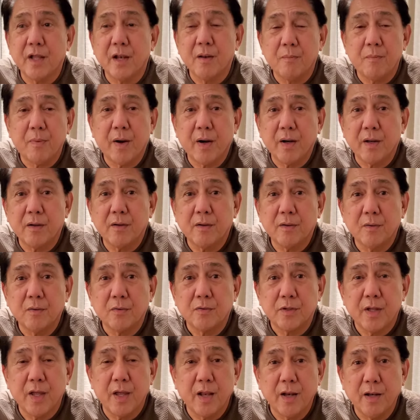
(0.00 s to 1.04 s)
Rizal Park
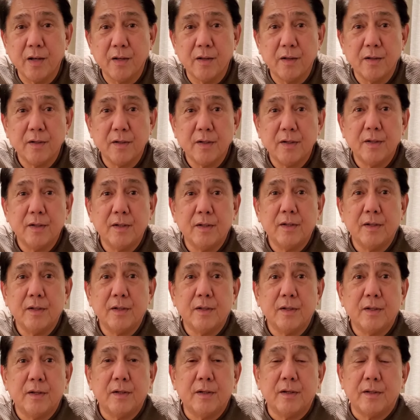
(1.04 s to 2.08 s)
Hotel.
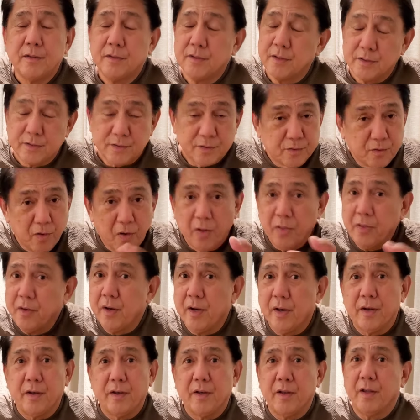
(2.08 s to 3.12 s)
Just go
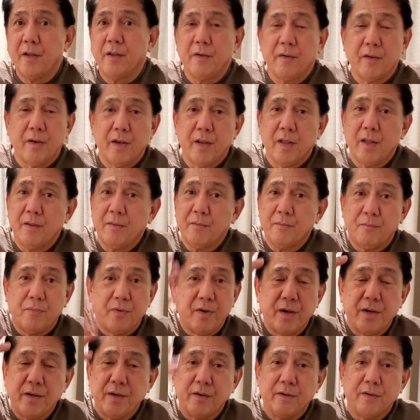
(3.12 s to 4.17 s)
there and uh, you're gonna have
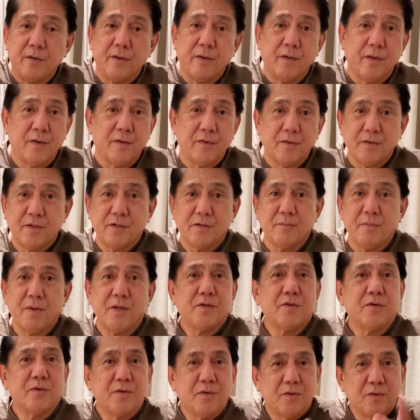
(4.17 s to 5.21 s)
fun. You know, just
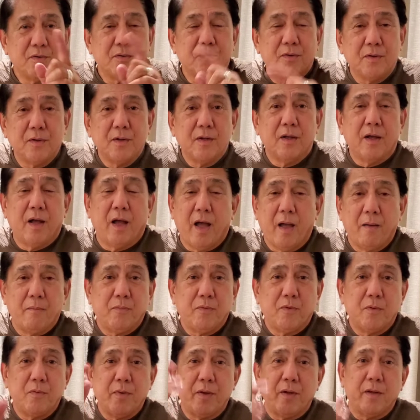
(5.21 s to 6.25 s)
make sure you. I'm
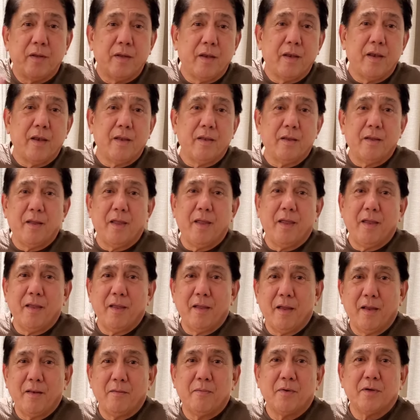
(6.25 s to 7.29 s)
doing an
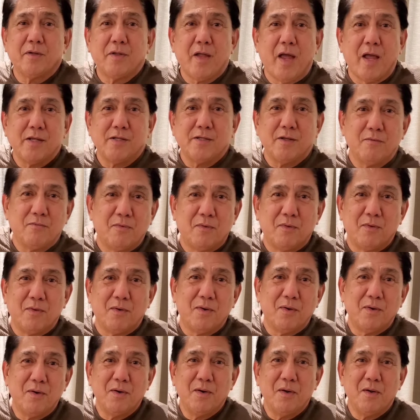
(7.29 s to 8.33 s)
a advertising for
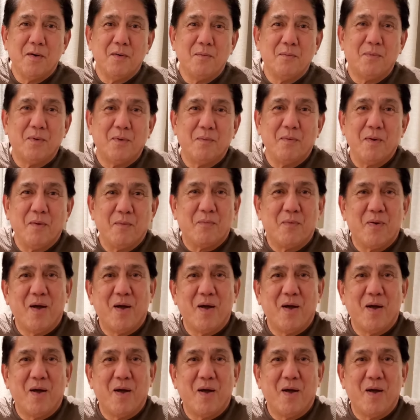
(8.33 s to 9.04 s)
for my